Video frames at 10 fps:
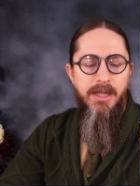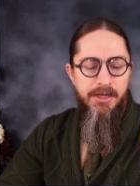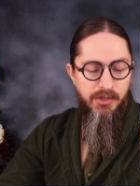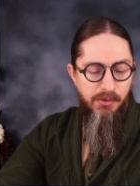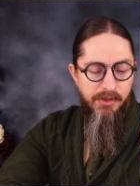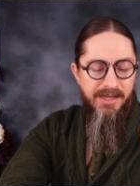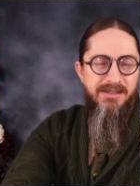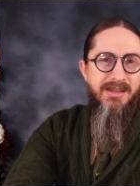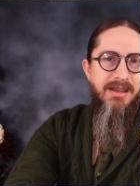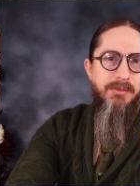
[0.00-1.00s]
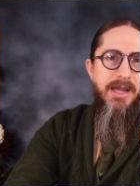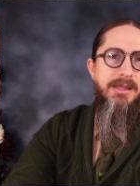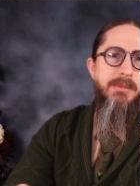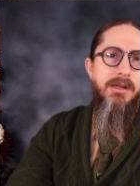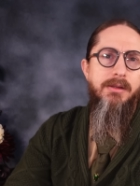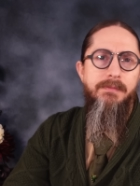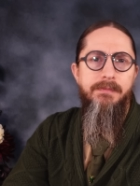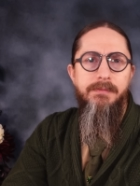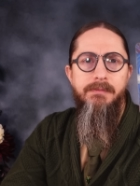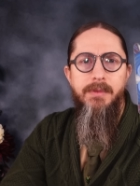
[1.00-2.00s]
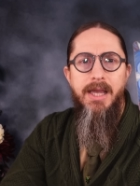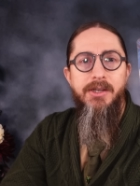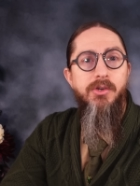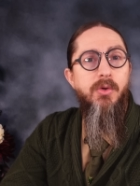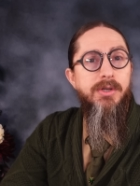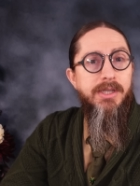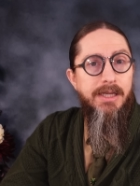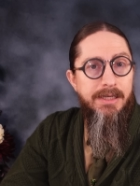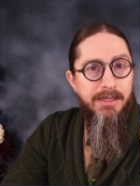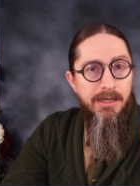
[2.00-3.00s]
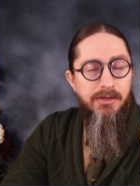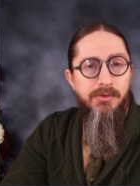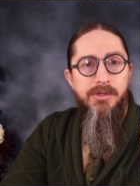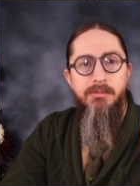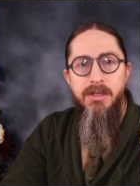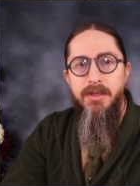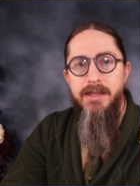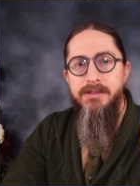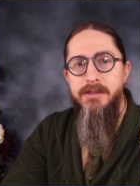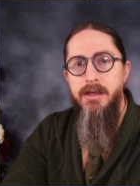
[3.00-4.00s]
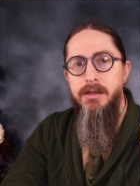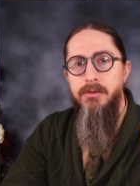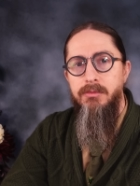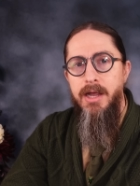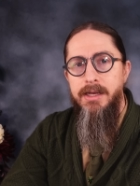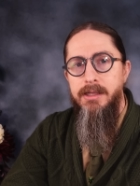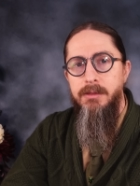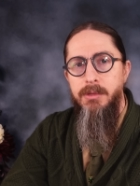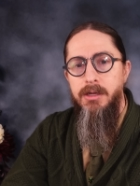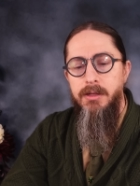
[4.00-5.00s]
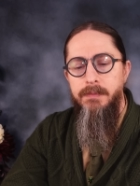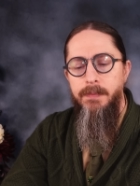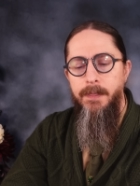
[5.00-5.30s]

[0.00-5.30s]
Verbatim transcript: And you are that sun right in the middle and you're going to continue to be that sun right in the middle.